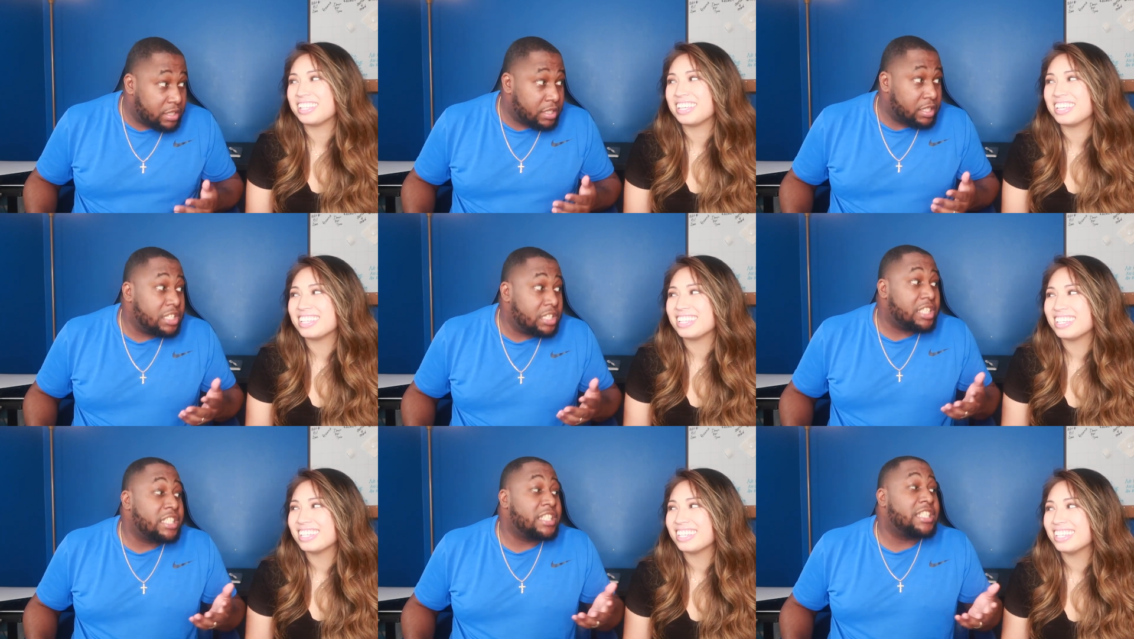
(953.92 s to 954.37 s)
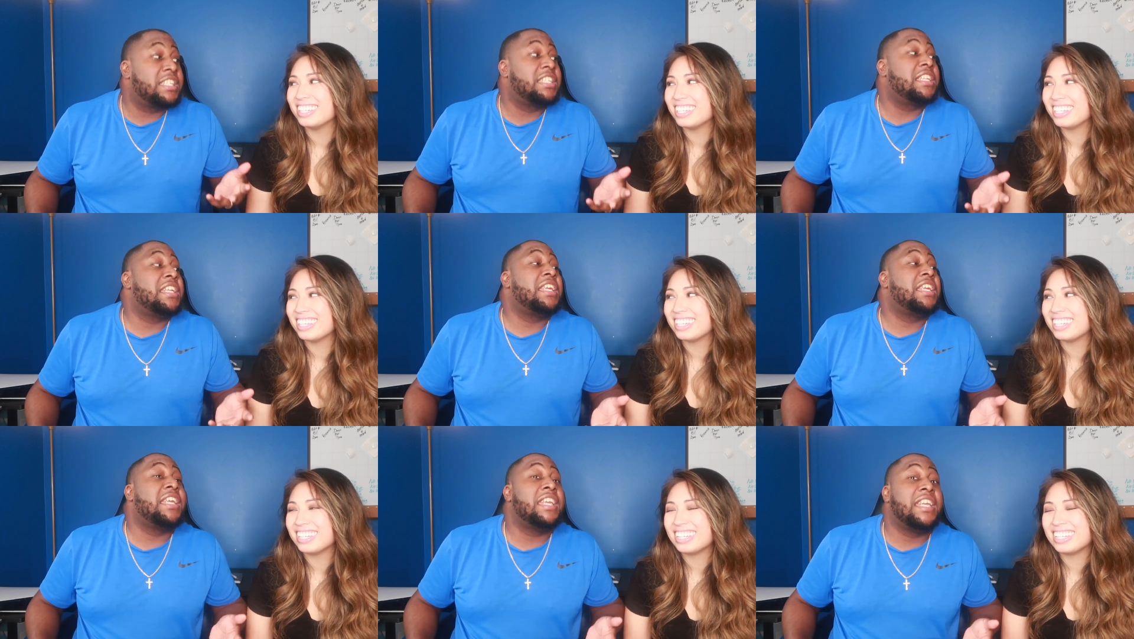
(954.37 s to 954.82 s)
Speaker 1: D.
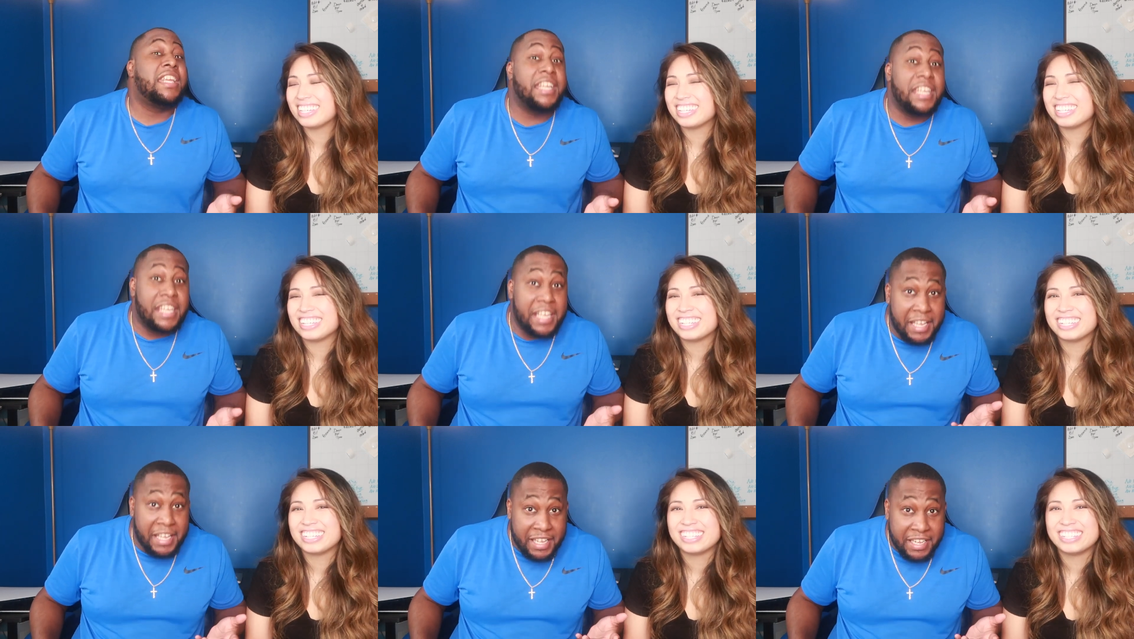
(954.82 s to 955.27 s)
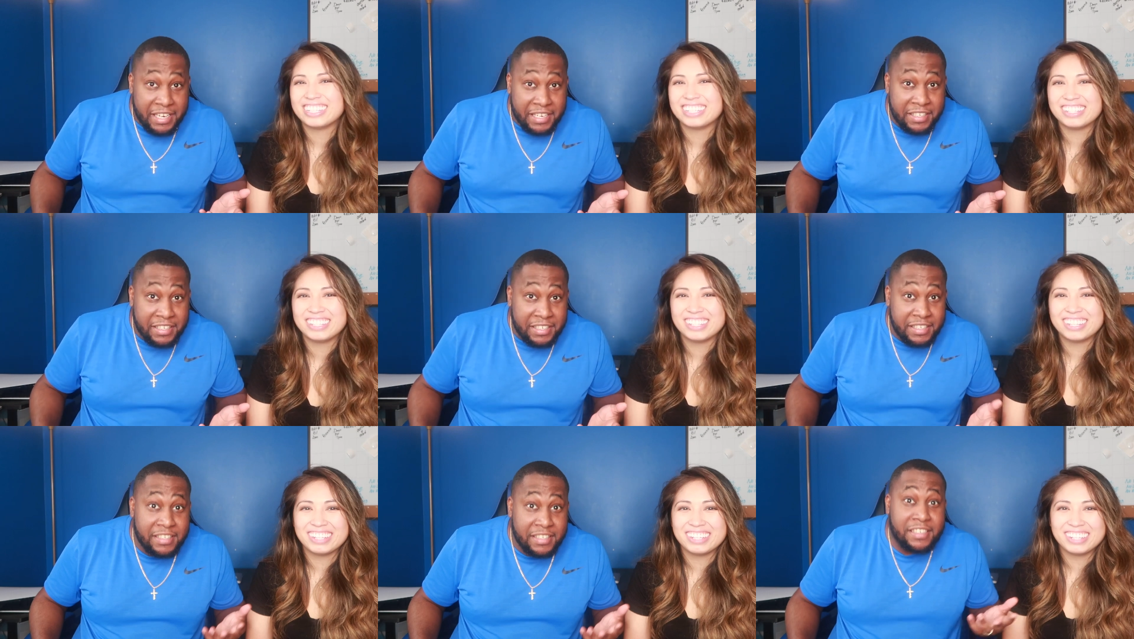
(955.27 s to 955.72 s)
D.
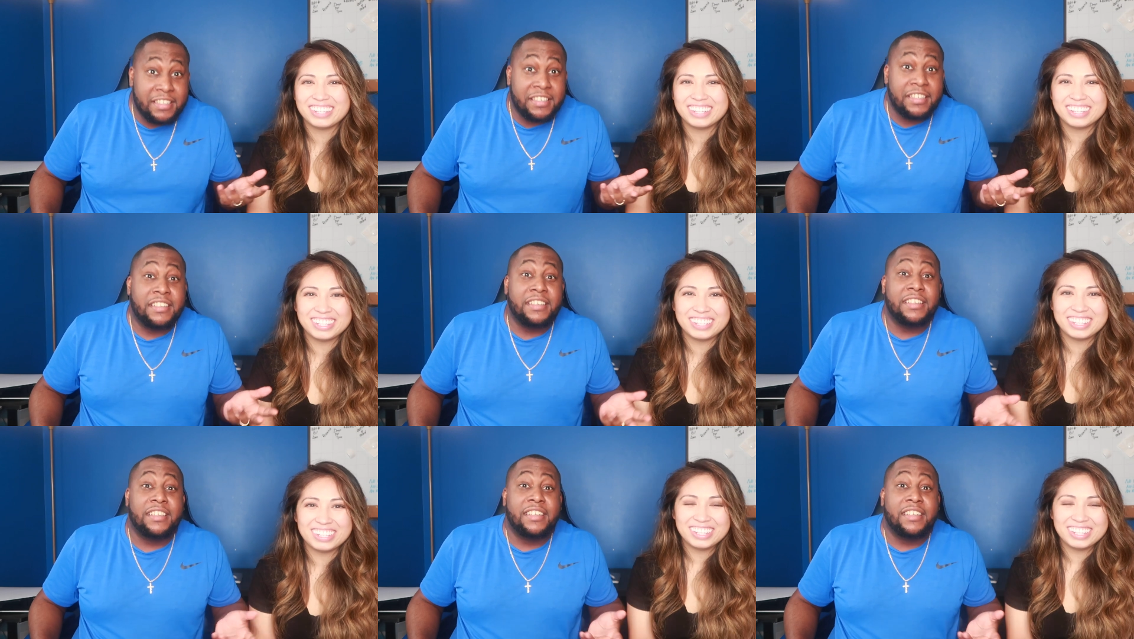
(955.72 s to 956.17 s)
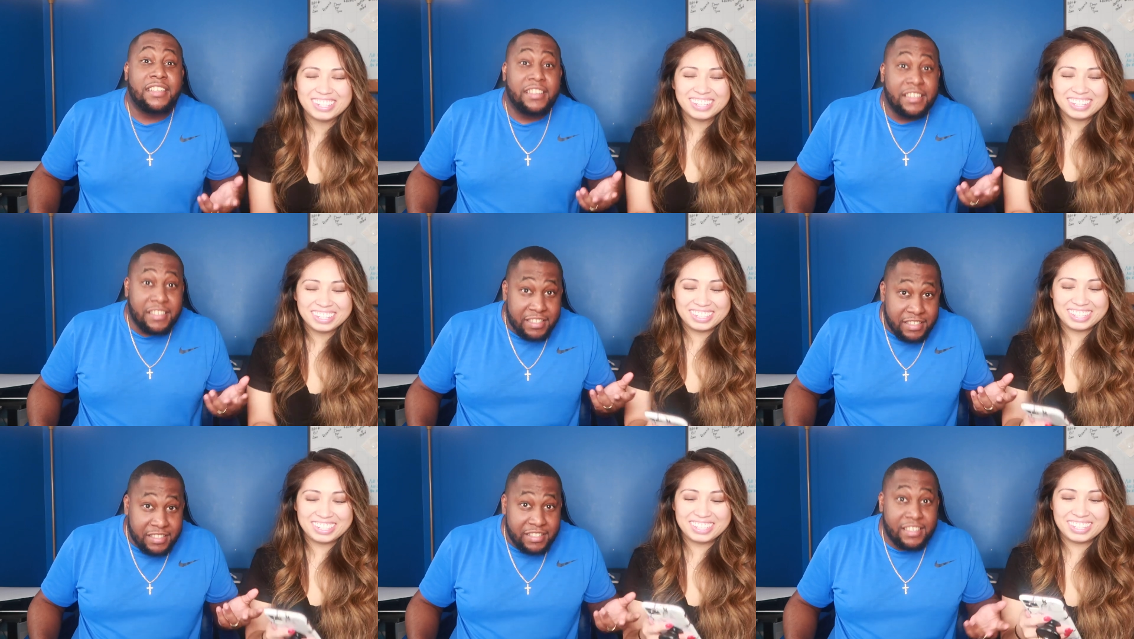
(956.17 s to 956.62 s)

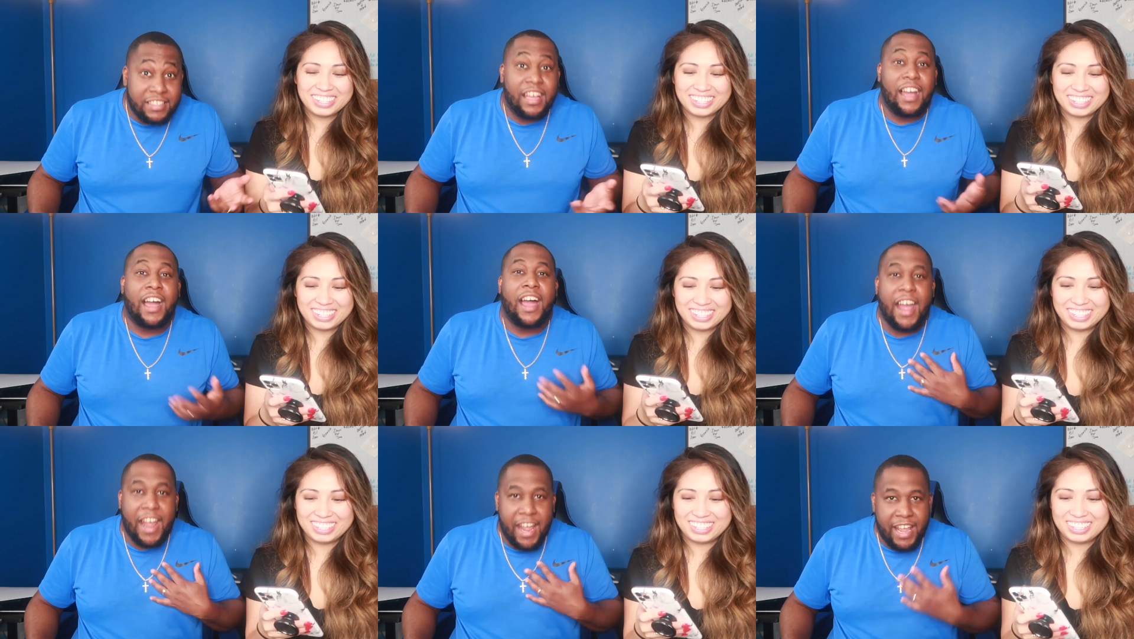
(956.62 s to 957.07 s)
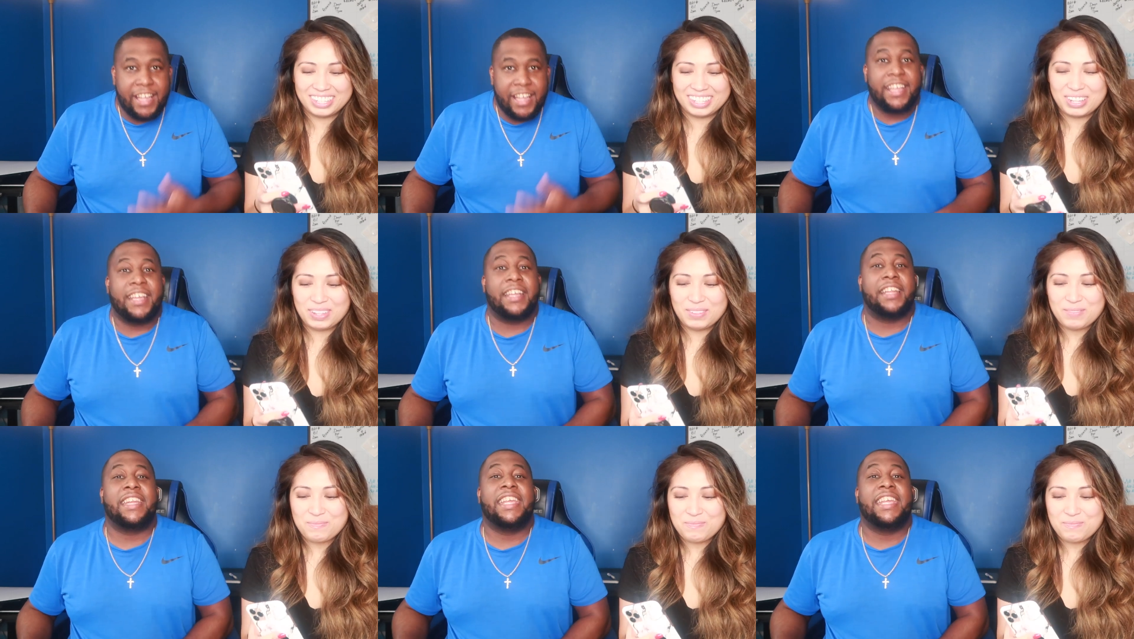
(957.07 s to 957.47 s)
All right.